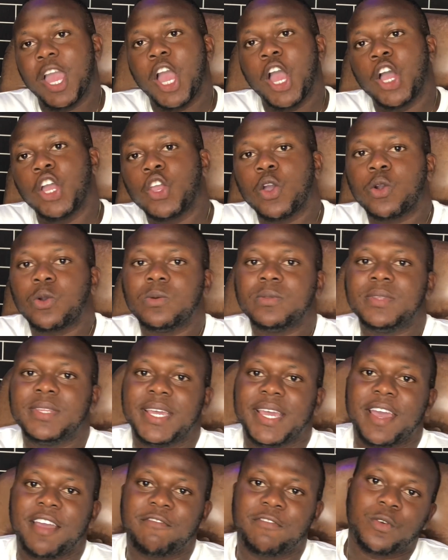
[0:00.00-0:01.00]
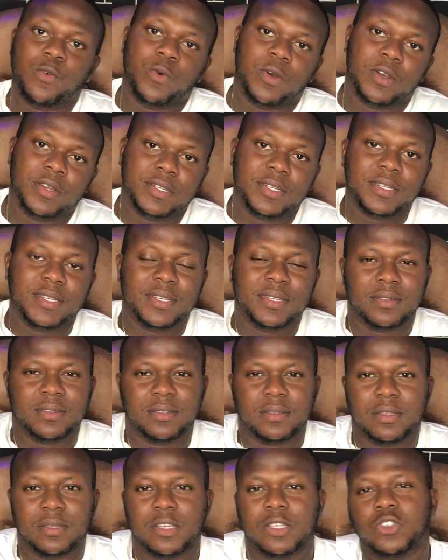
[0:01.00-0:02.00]
Yo, good day everyone.
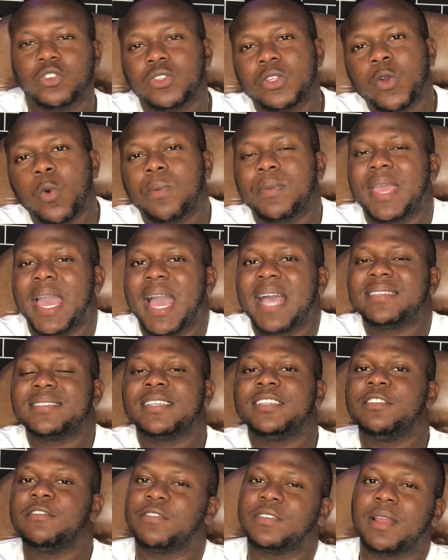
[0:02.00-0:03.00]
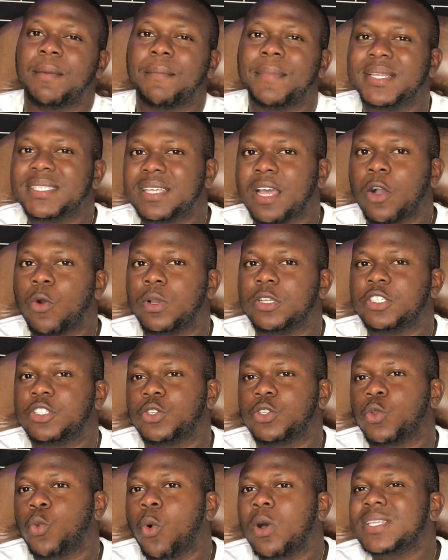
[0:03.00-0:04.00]
Today we'll be asking the fundamental question:
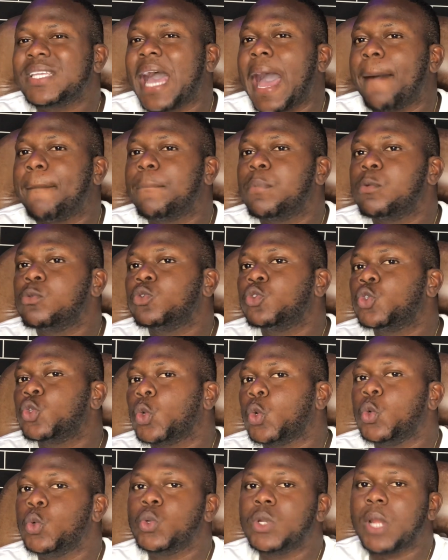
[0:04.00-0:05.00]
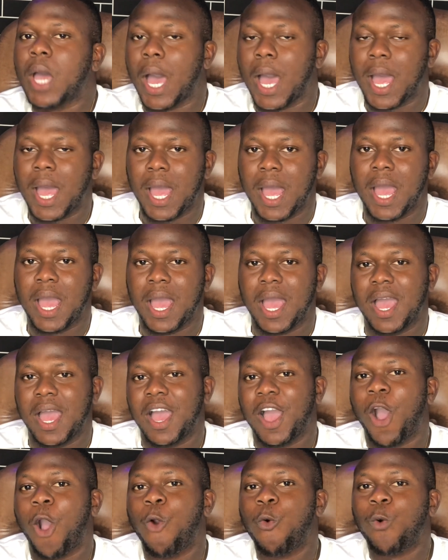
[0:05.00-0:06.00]
what happened to Luna?
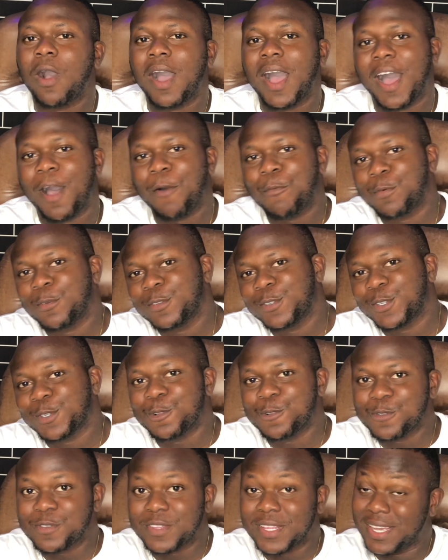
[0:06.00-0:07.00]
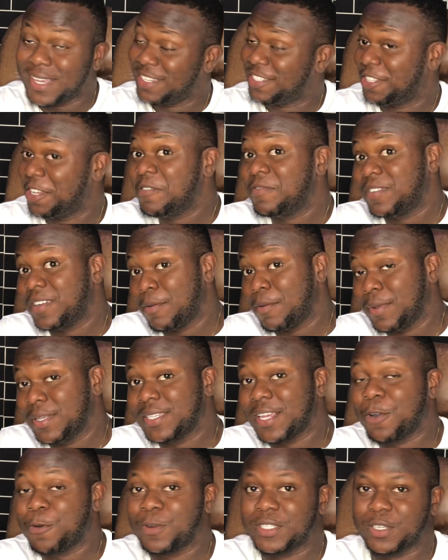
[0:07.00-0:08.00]
What happened to Luna? It's not a fundamental
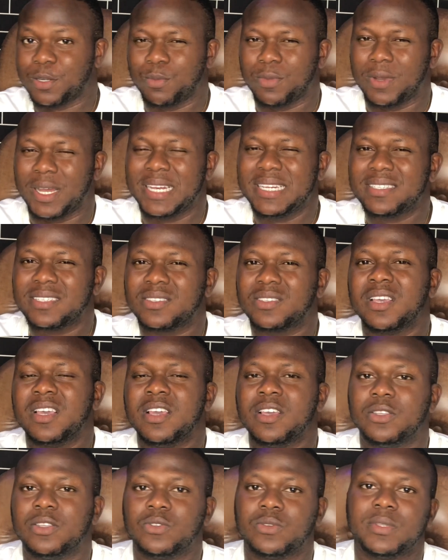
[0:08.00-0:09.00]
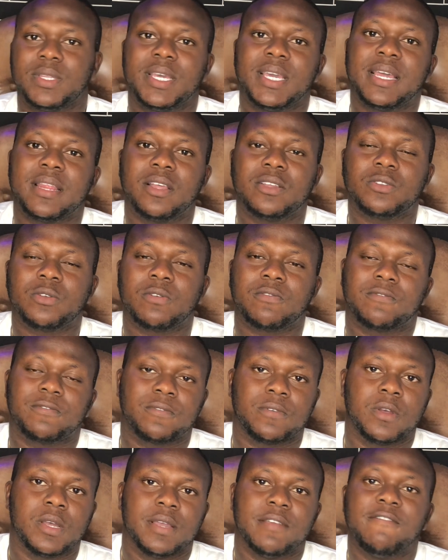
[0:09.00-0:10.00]
question, but at least today a lot of
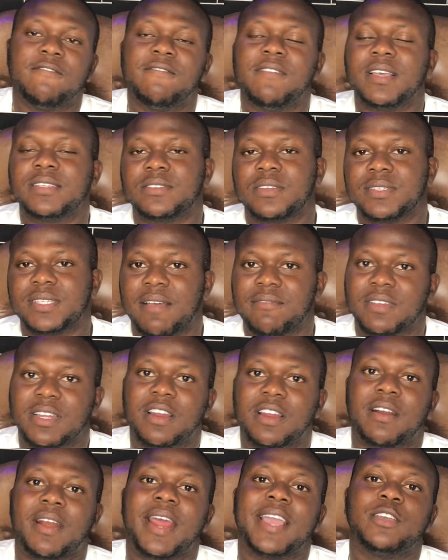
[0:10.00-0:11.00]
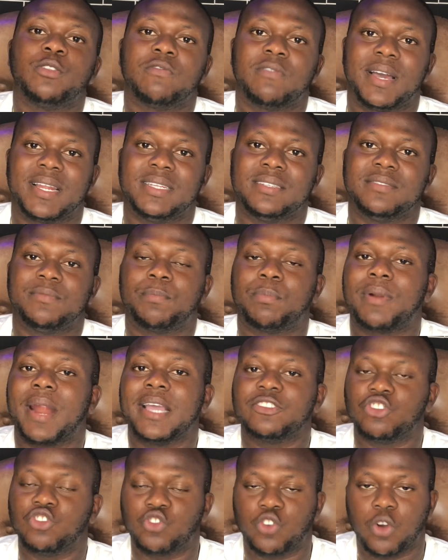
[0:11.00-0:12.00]
investors have been crying over the price
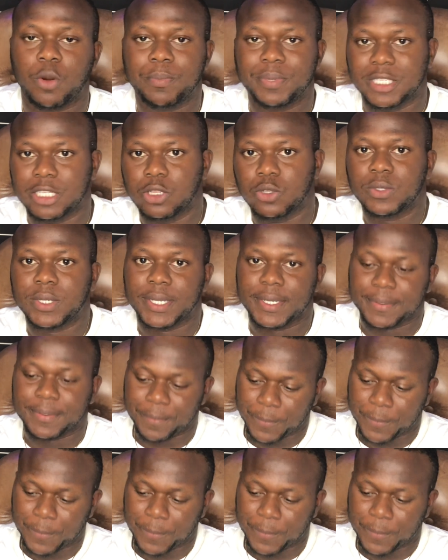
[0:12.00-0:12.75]
drop in Luna.